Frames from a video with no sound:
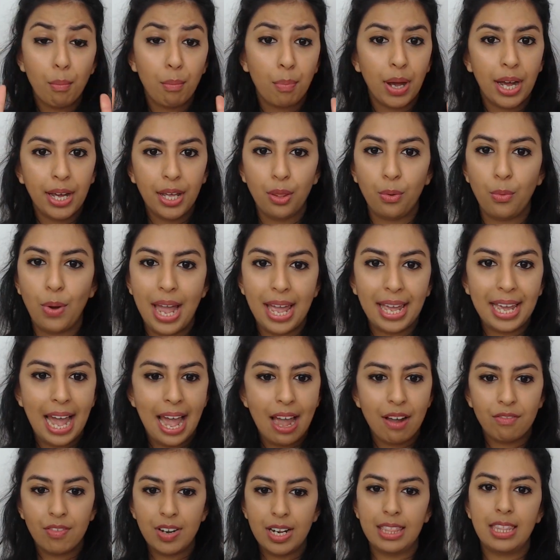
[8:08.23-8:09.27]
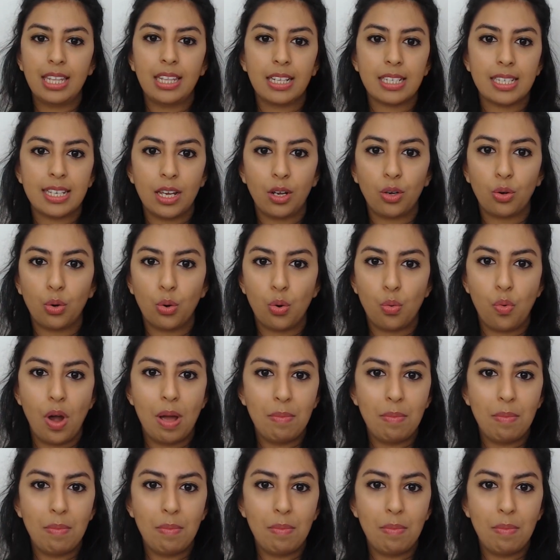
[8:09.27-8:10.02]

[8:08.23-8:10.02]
By the way, every single